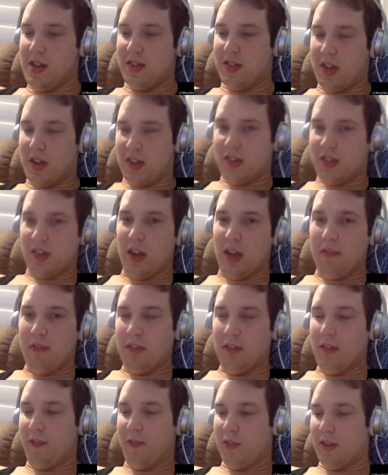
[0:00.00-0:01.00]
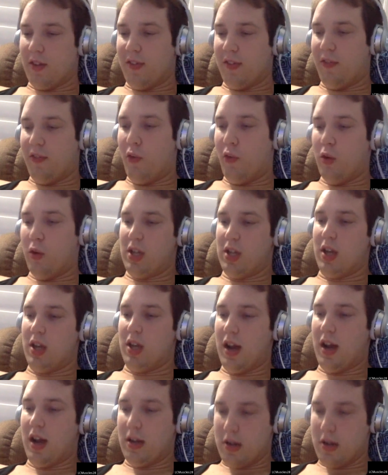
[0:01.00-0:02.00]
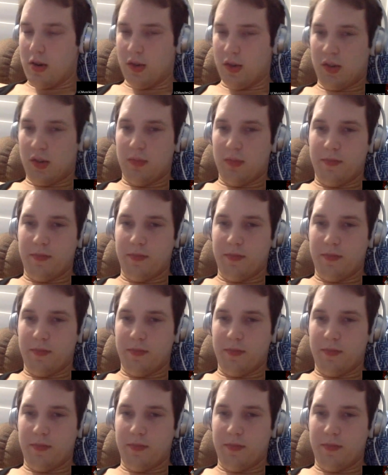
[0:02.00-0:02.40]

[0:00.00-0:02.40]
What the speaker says: a safety for the 49ers.